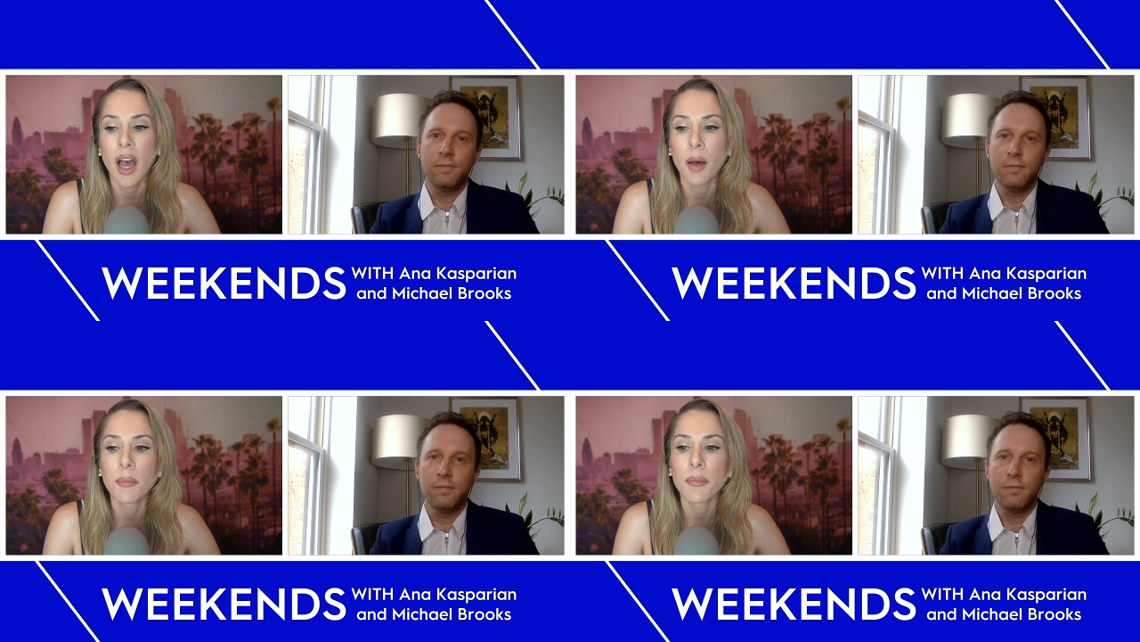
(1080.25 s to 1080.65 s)

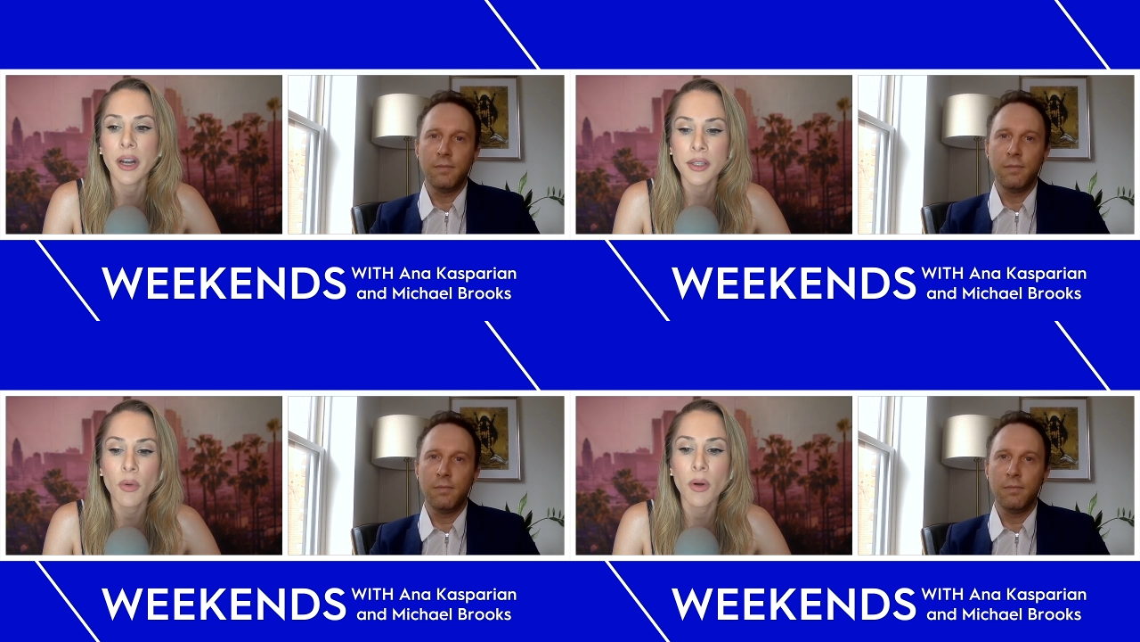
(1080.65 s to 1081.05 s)
Speaker 1: Um,
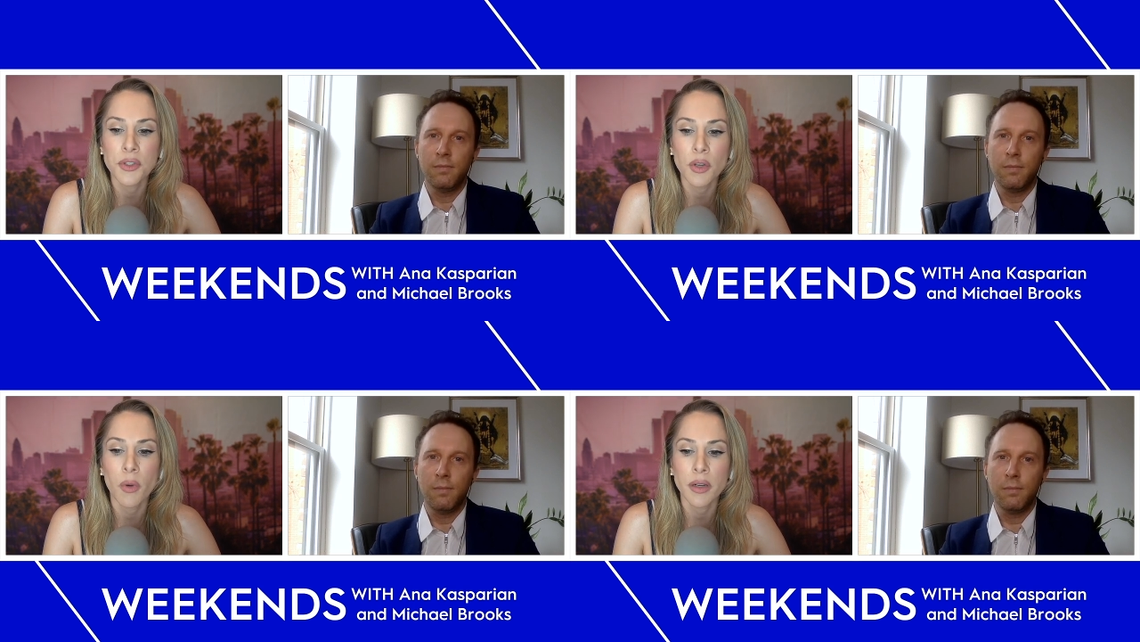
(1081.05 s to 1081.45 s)
but I do
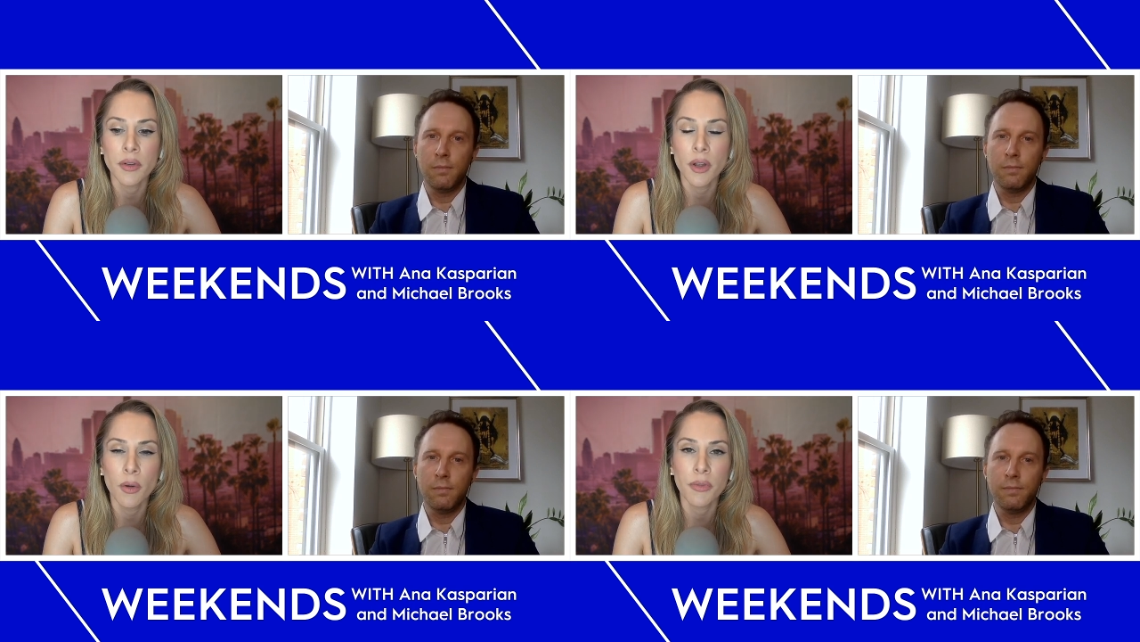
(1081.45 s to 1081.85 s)
also want
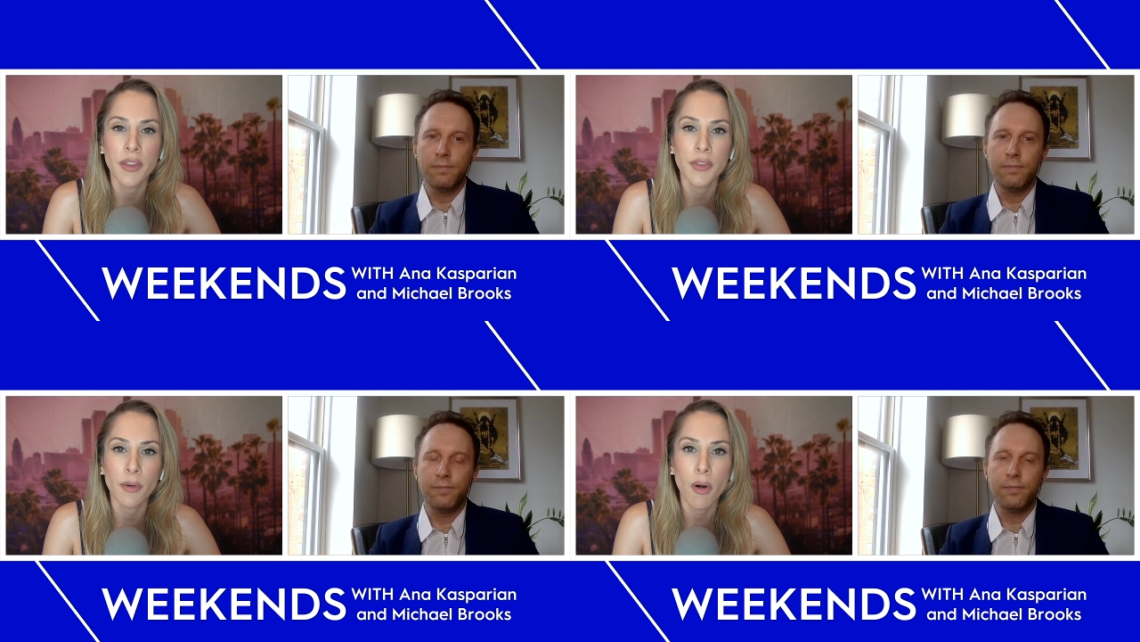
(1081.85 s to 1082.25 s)
to note
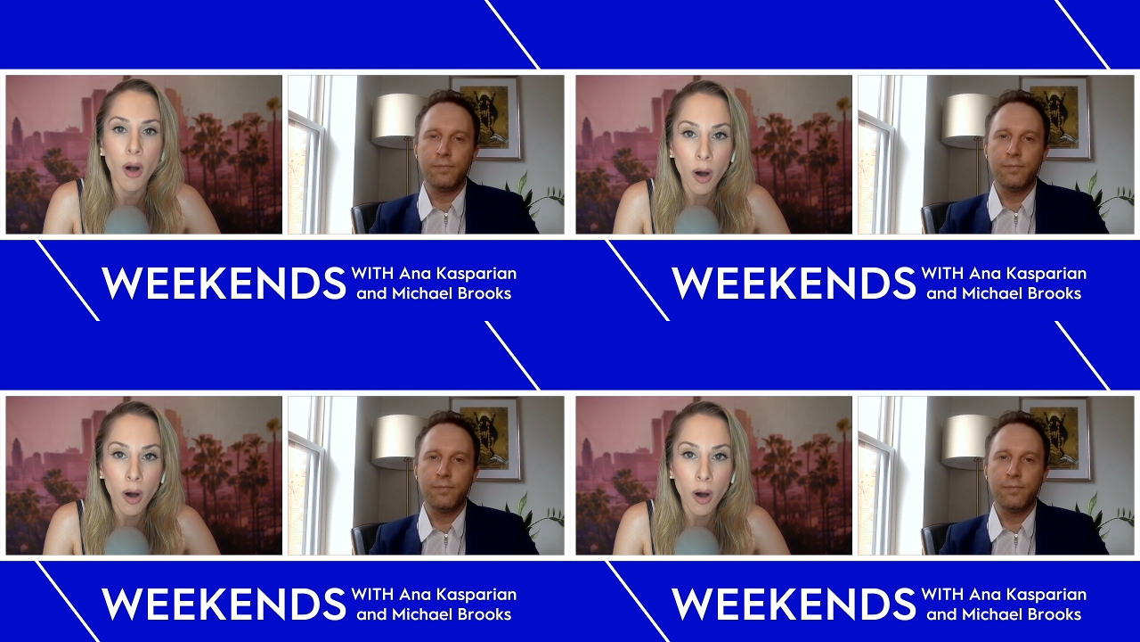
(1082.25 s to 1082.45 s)
that there